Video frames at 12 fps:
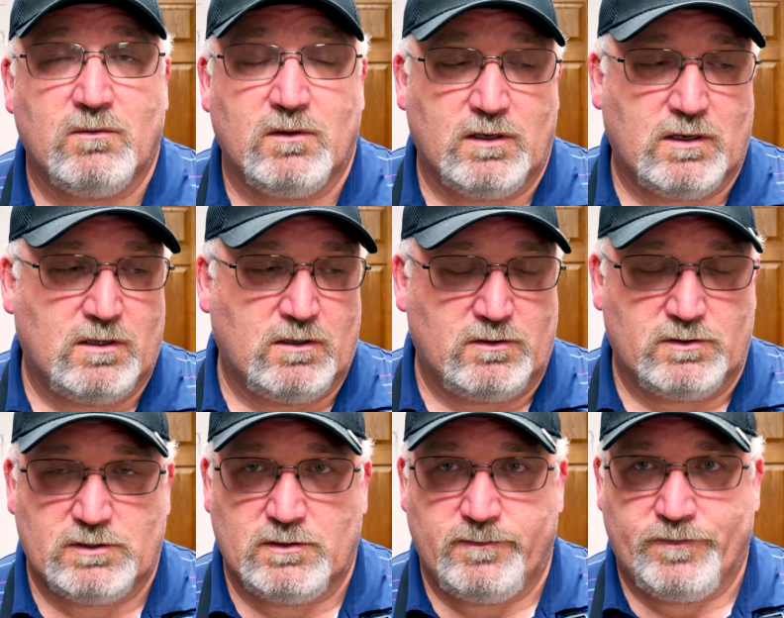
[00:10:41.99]
really
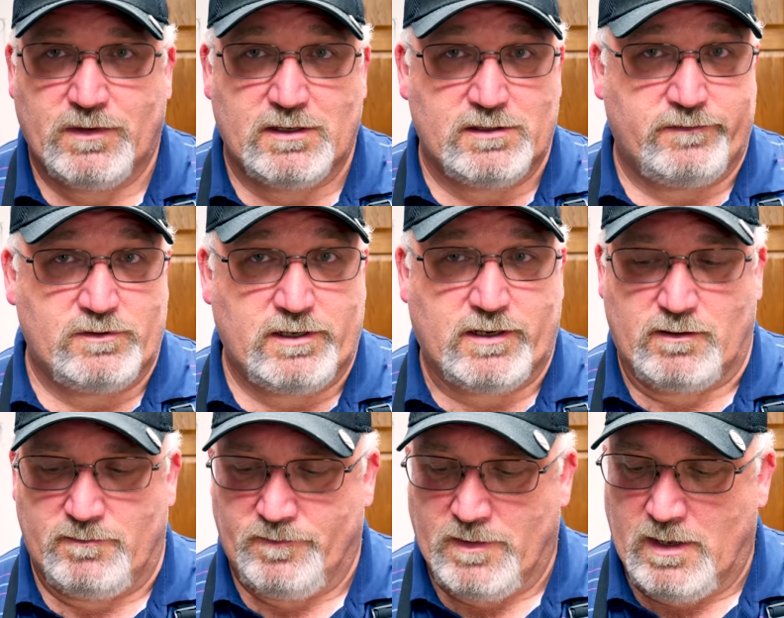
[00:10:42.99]
close because I've checked
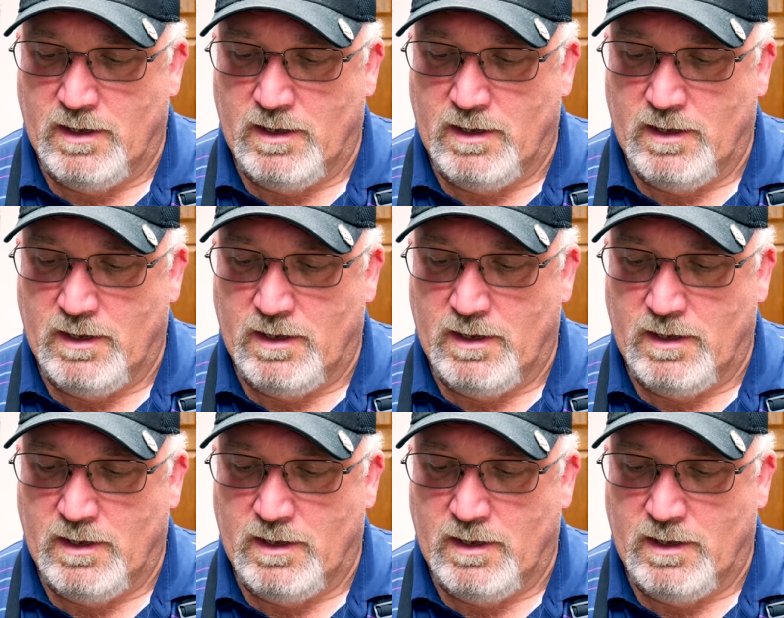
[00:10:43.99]
them.